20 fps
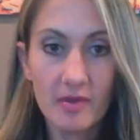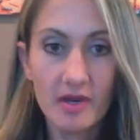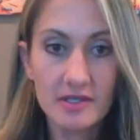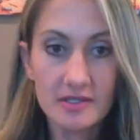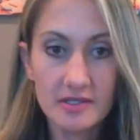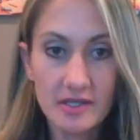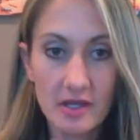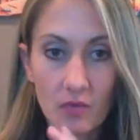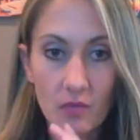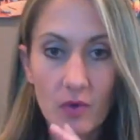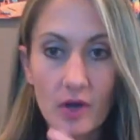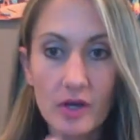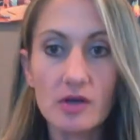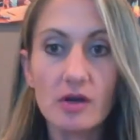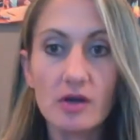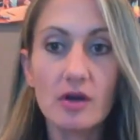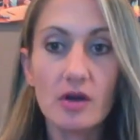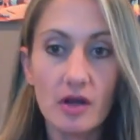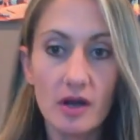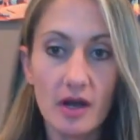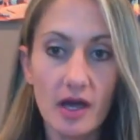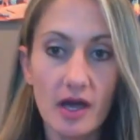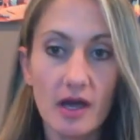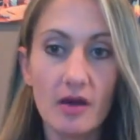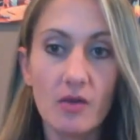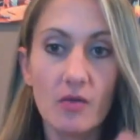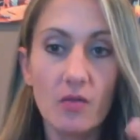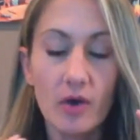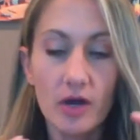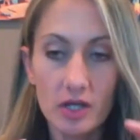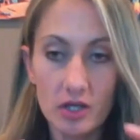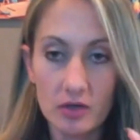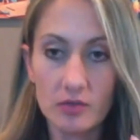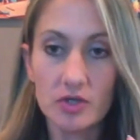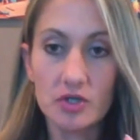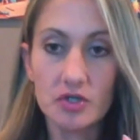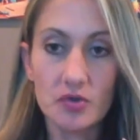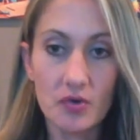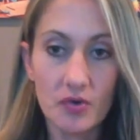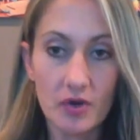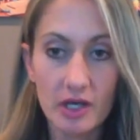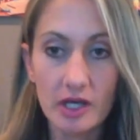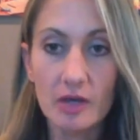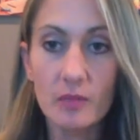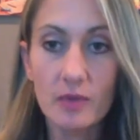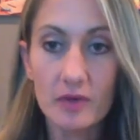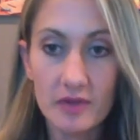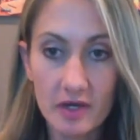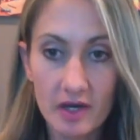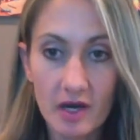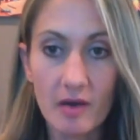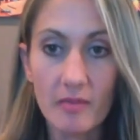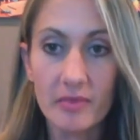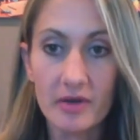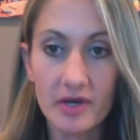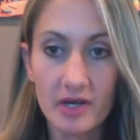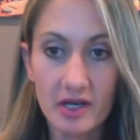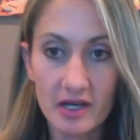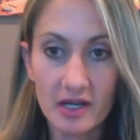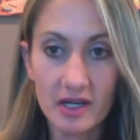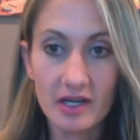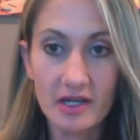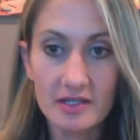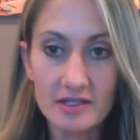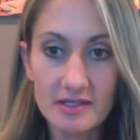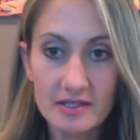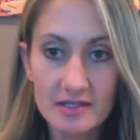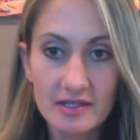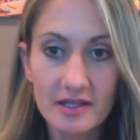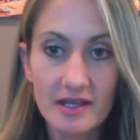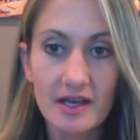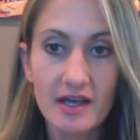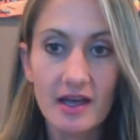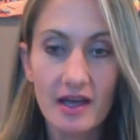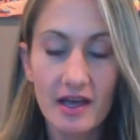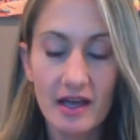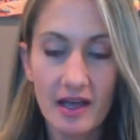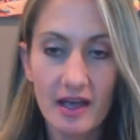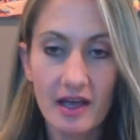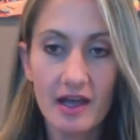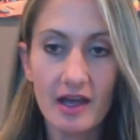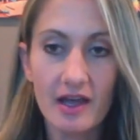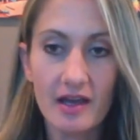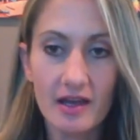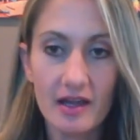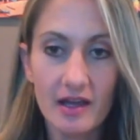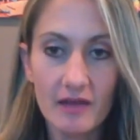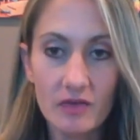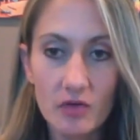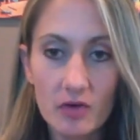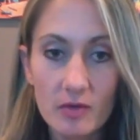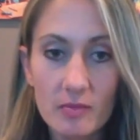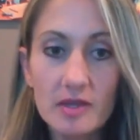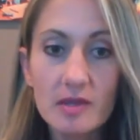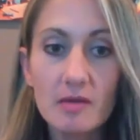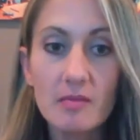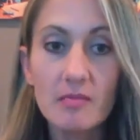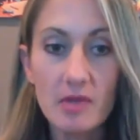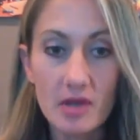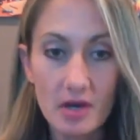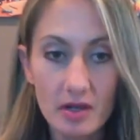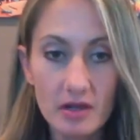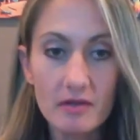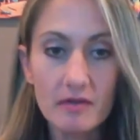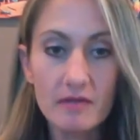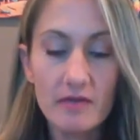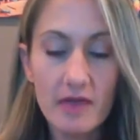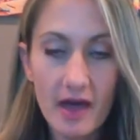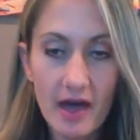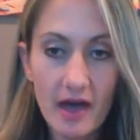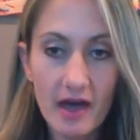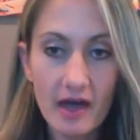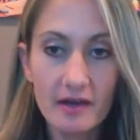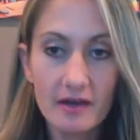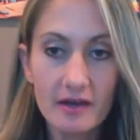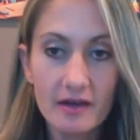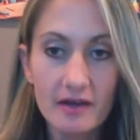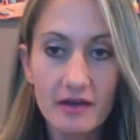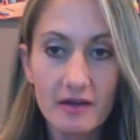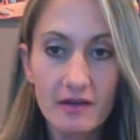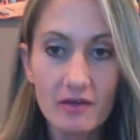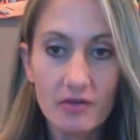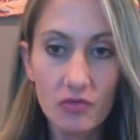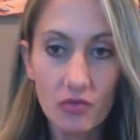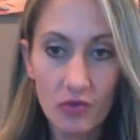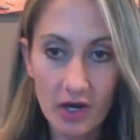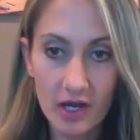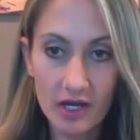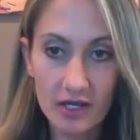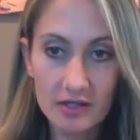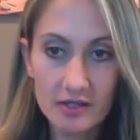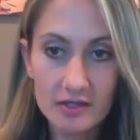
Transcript: and it's like what you're good at, what you enjoy, and what the company needs. And if you can be in the middle of that, great.